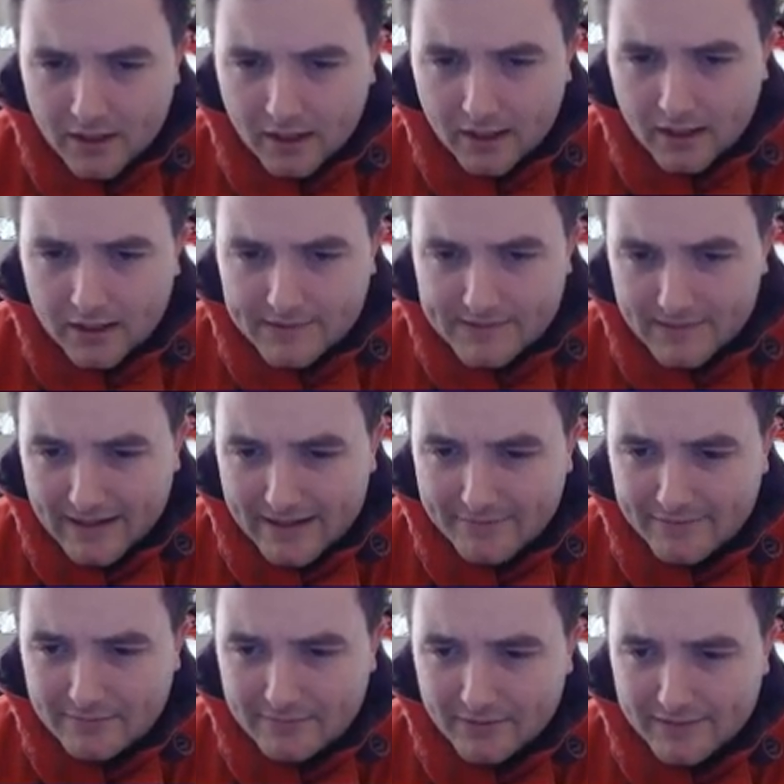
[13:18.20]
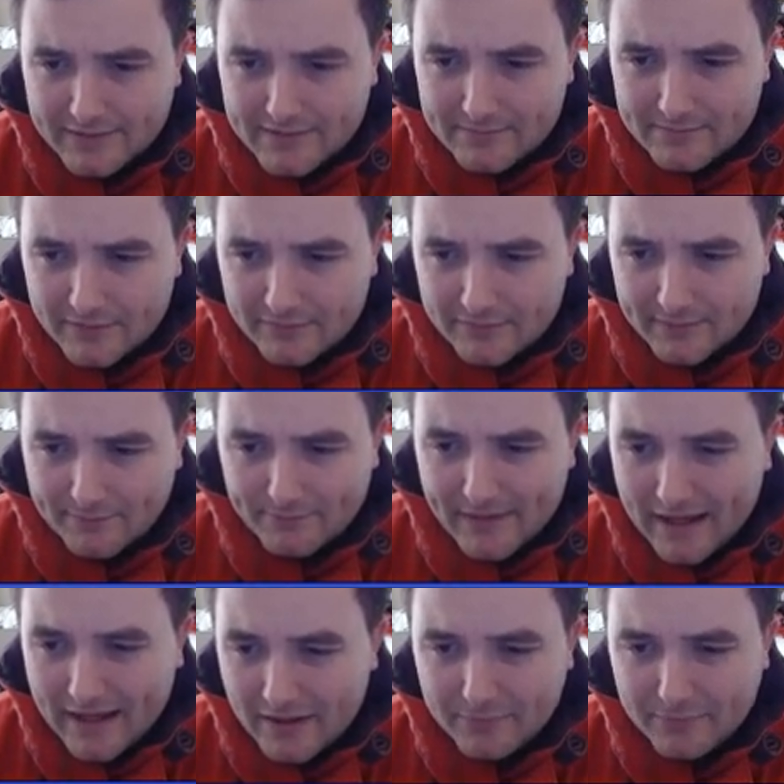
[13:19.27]
Uh, so after he played this move, I've
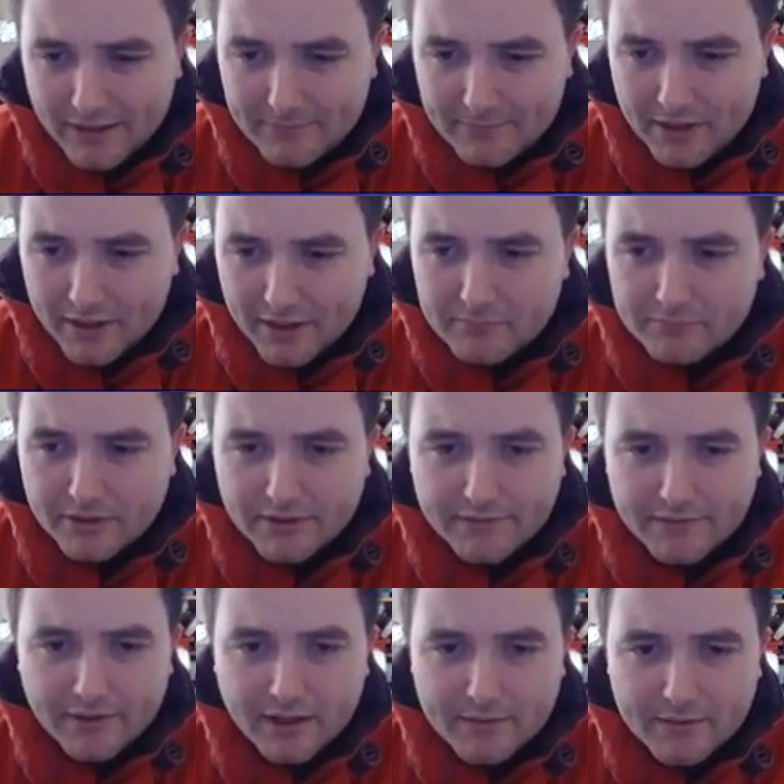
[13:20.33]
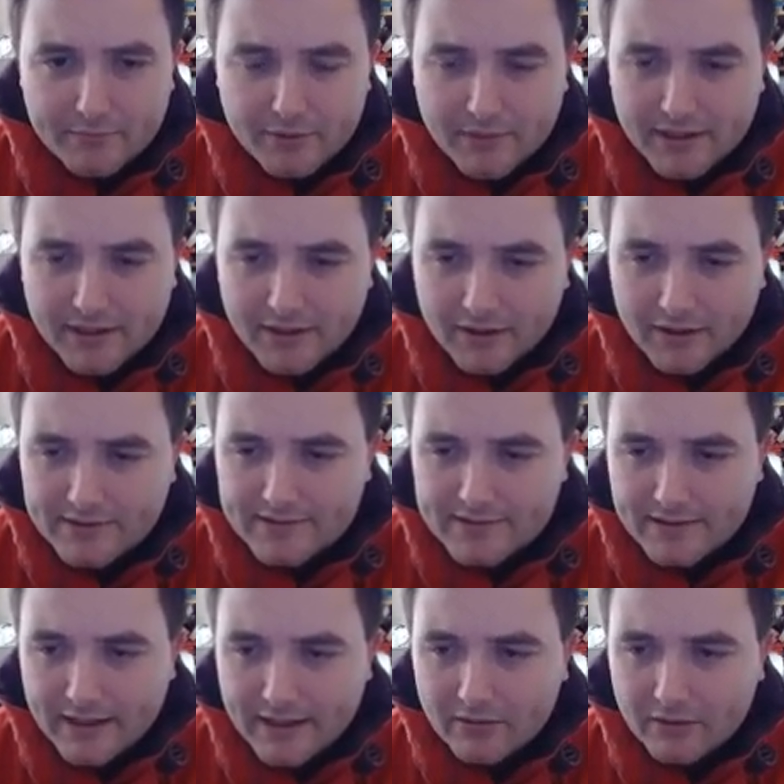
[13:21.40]
now played my own blunder. I put my knight
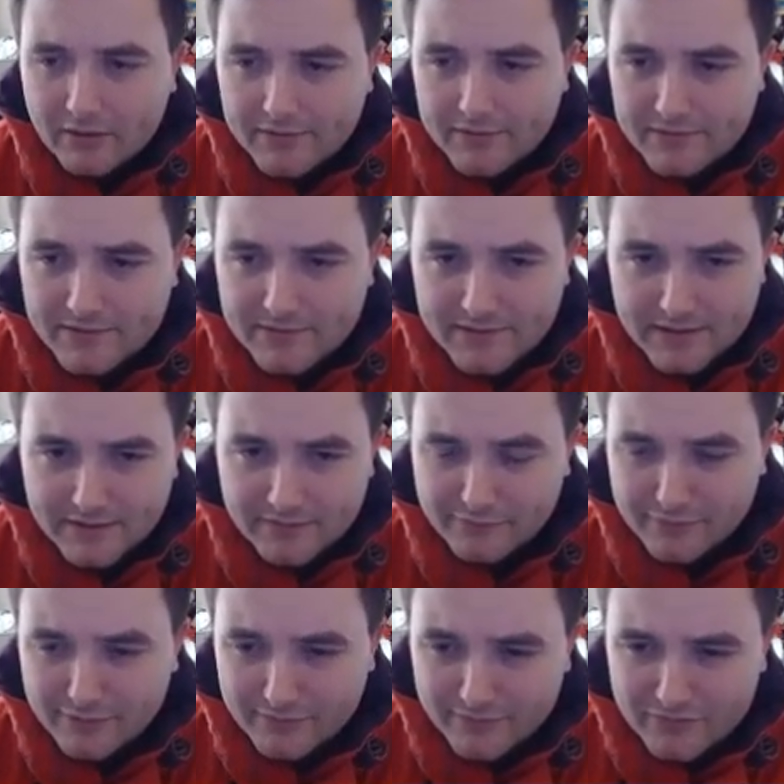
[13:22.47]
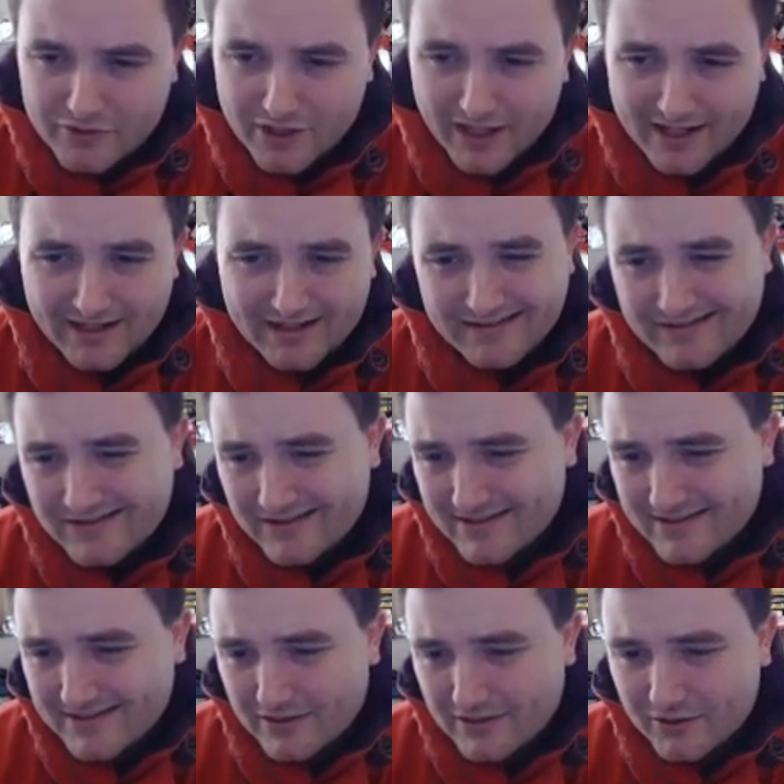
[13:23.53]
now onto d three with check.
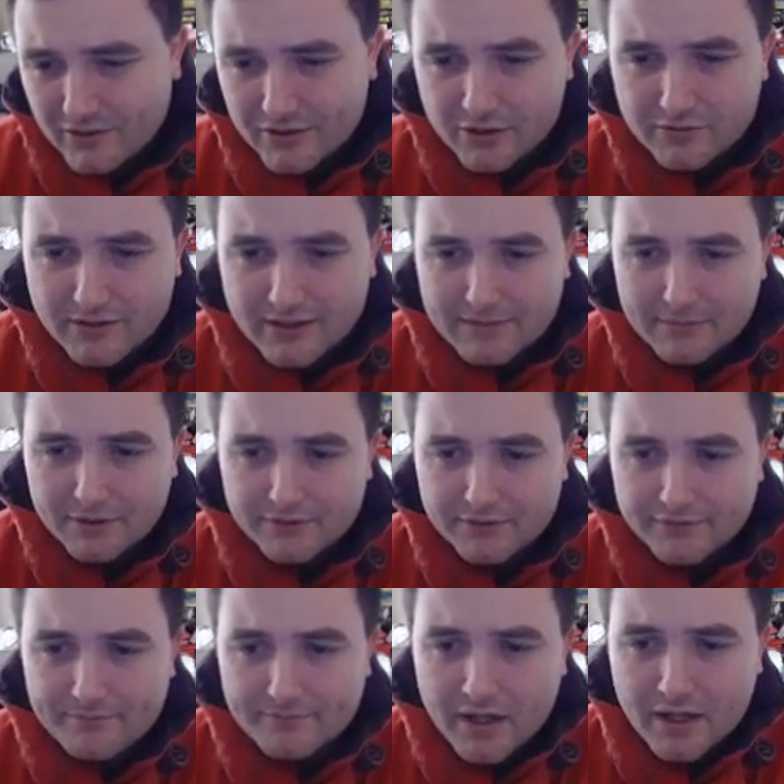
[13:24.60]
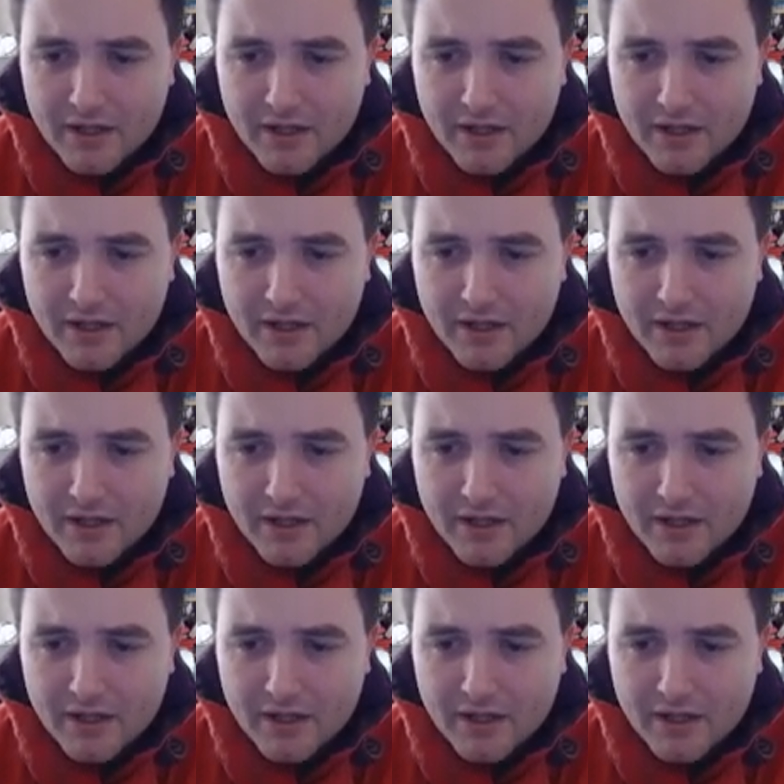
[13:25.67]
Just not a great move.